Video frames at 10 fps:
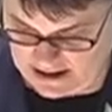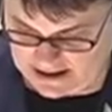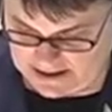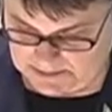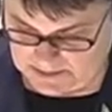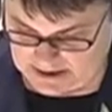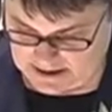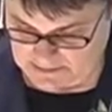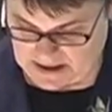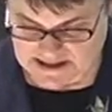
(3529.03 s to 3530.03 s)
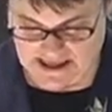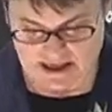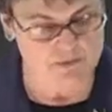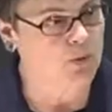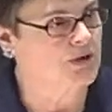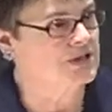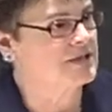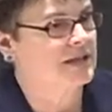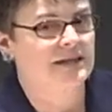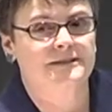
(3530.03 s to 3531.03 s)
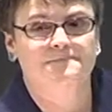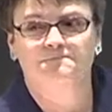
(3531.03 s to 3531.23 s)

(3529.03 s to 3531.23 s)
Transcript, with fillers: Um, uh, my second point tonight.